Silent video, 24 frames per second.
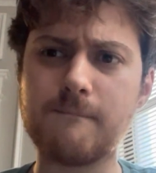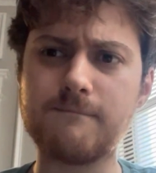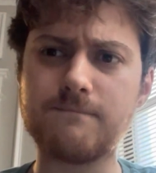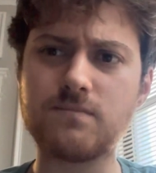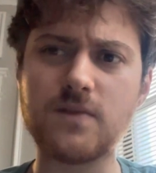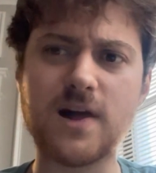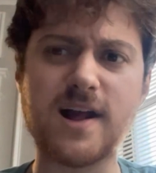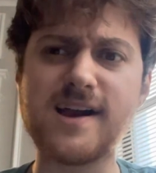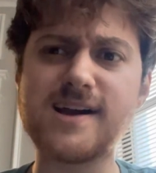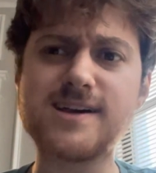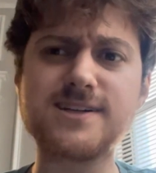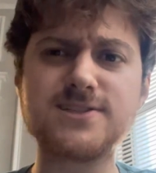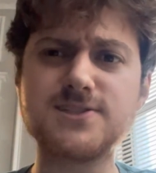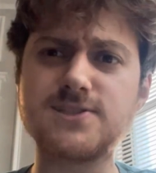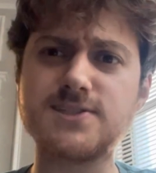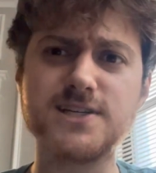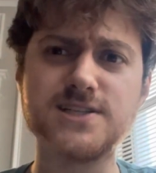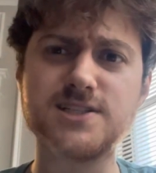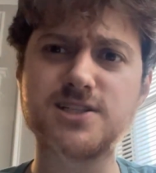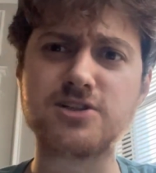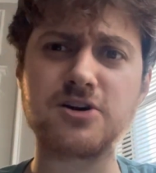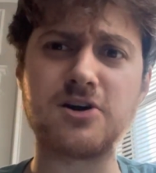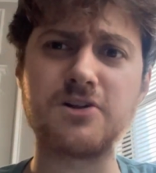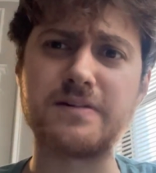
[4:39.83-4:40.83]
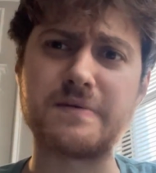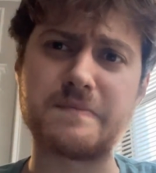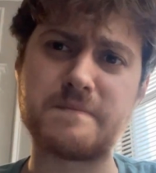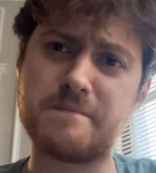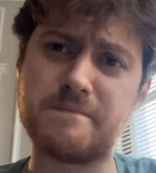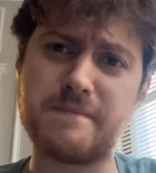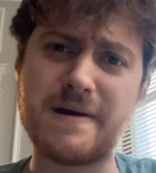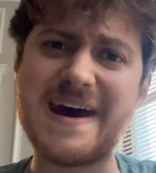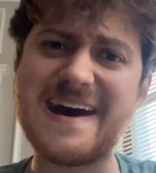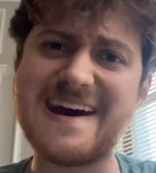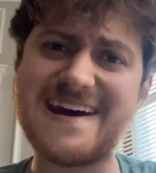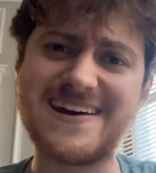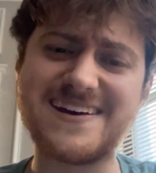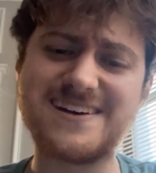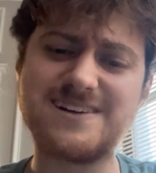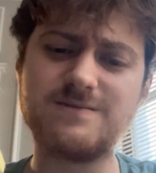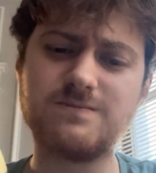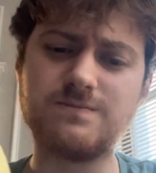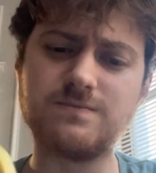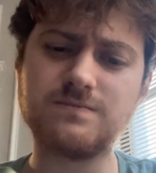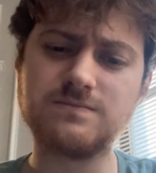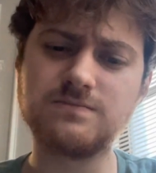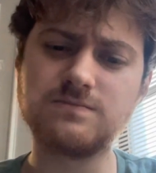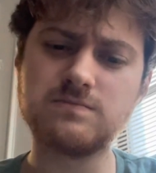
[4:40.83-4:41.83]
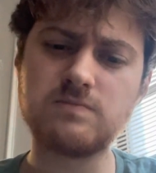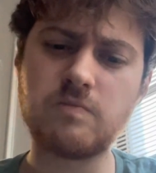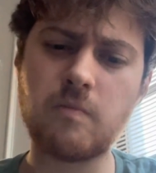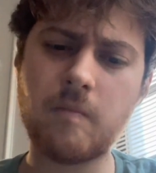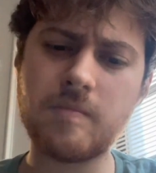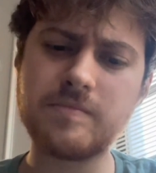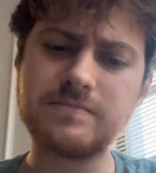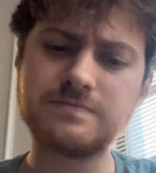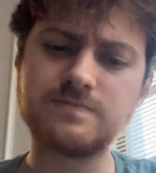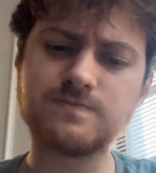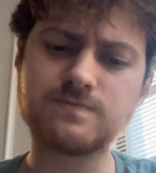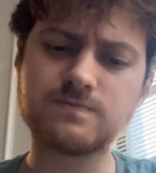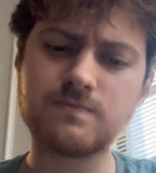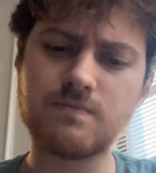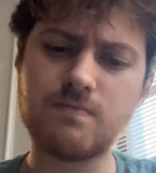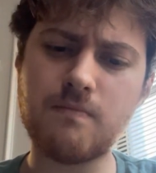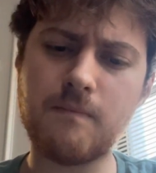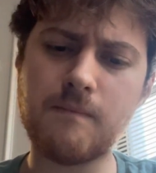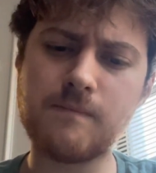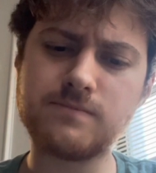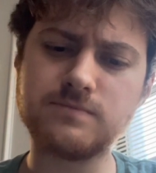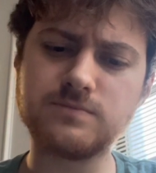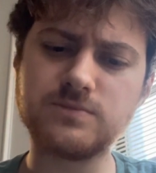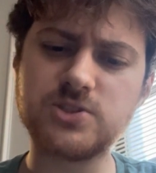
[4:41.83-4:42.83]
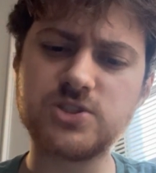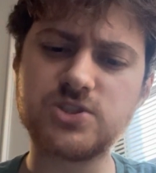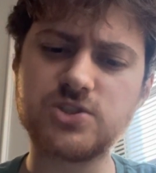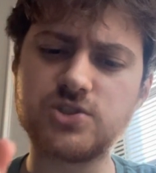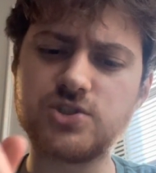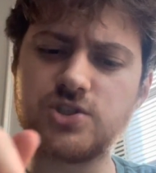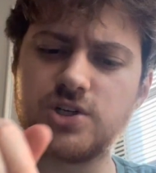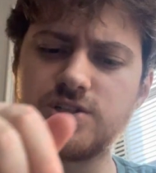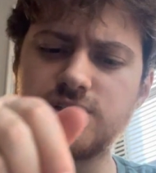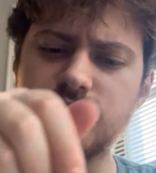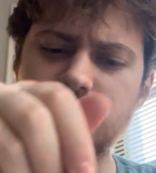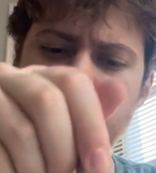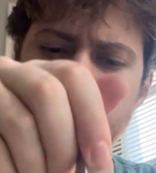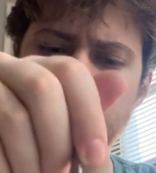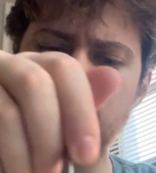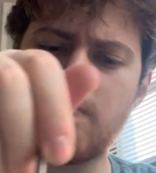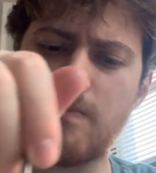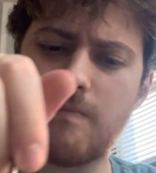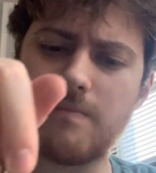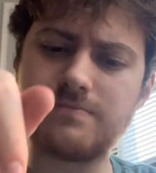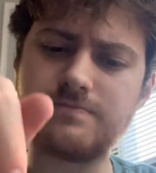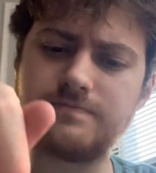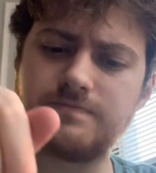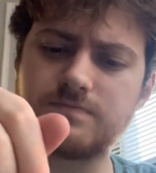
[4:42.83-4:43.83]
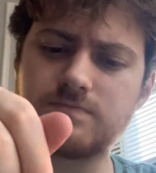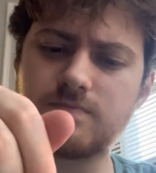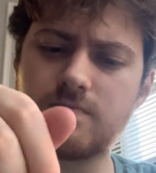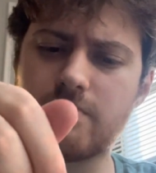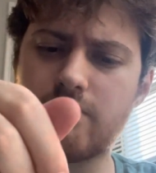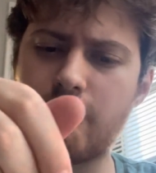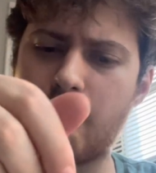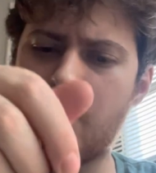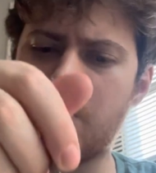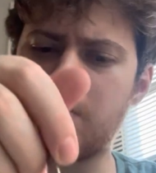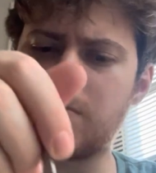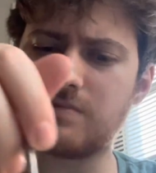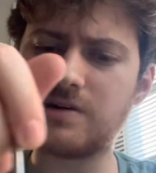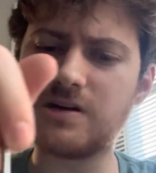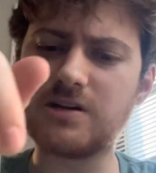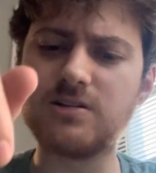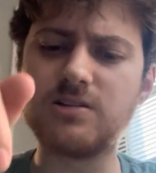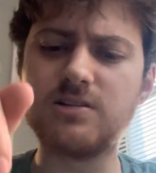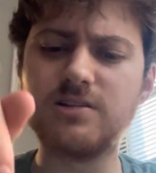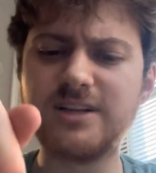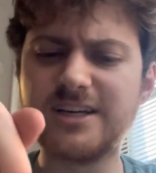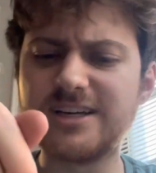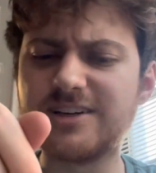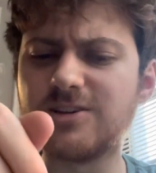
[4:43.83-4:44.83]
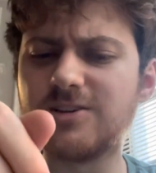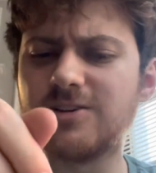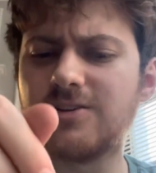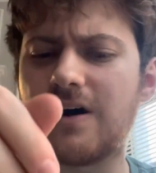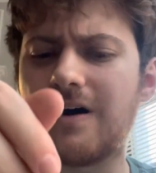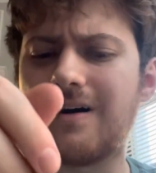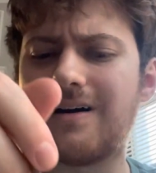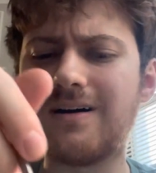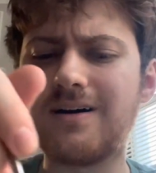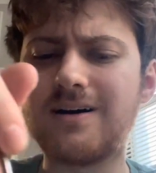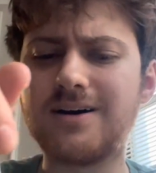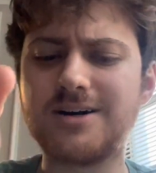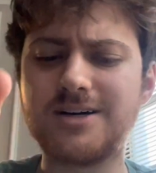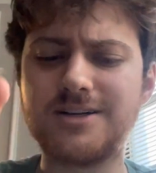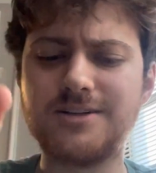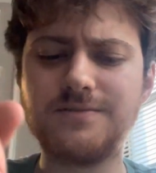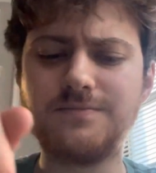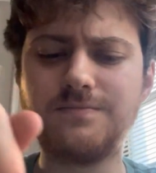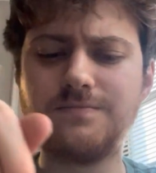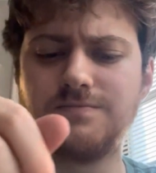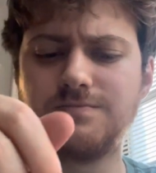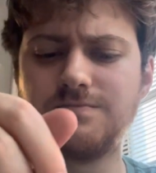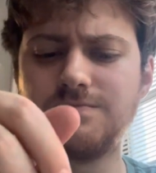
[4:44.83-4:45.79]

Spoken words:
I hesitate to call it bad. It's just a little odd,